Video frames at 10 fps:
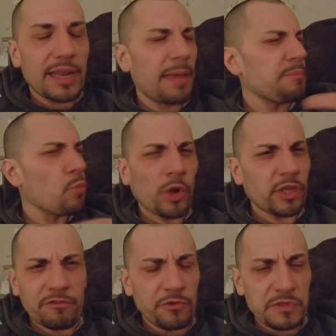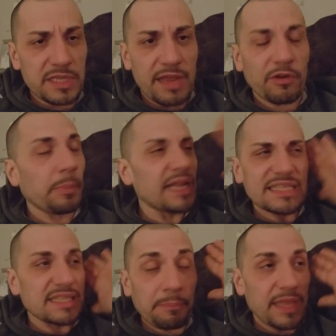I'm more confused than ever, but it's
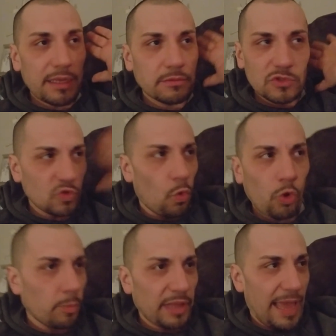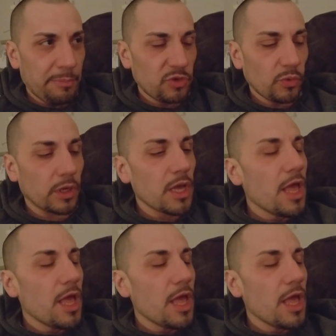something horrible happened to her.